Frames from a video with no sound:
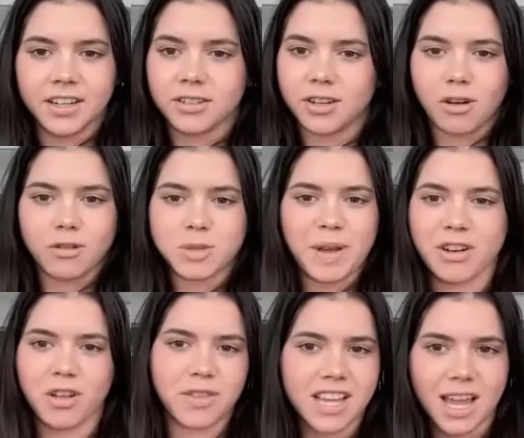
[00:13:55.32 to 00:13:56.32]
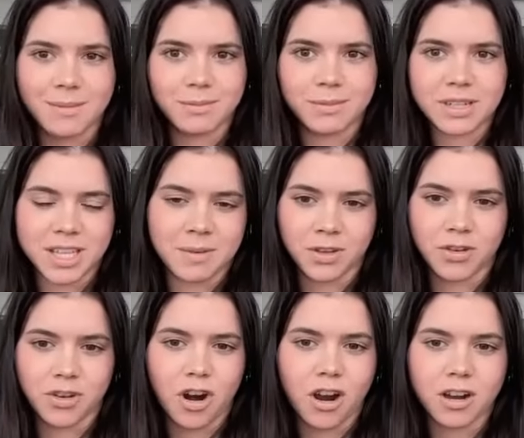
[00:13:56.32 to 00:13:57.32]
go spend all the time with them at the
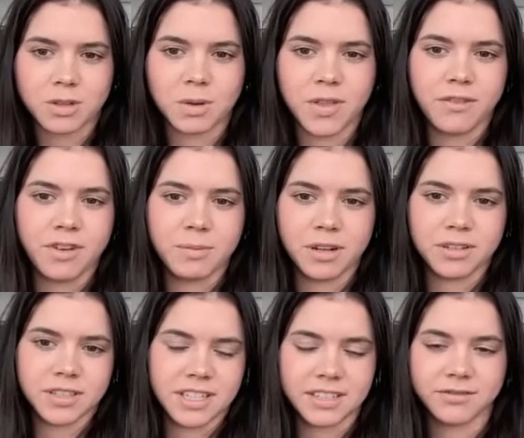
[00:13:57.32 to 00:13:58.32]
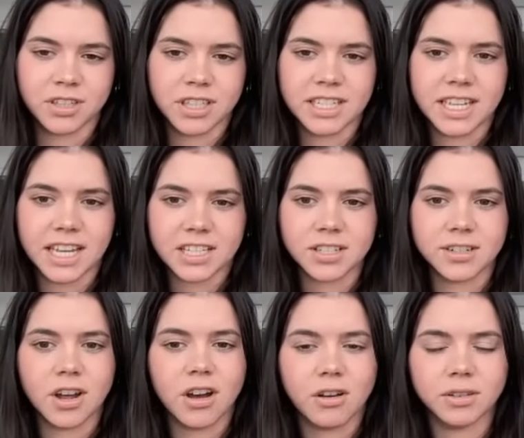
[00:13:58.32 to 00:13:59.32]
garage while they rebuild it and really get to
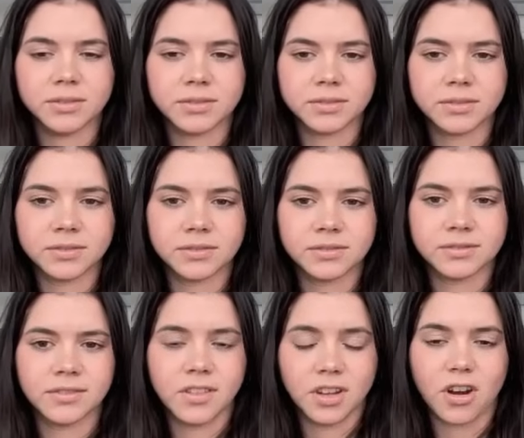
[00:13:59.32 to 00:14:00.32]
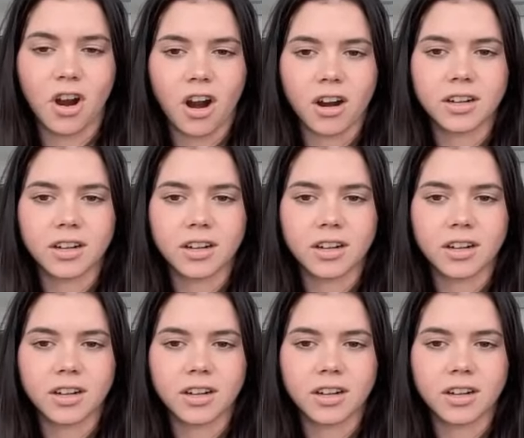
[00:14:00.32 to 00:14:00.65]
know the car.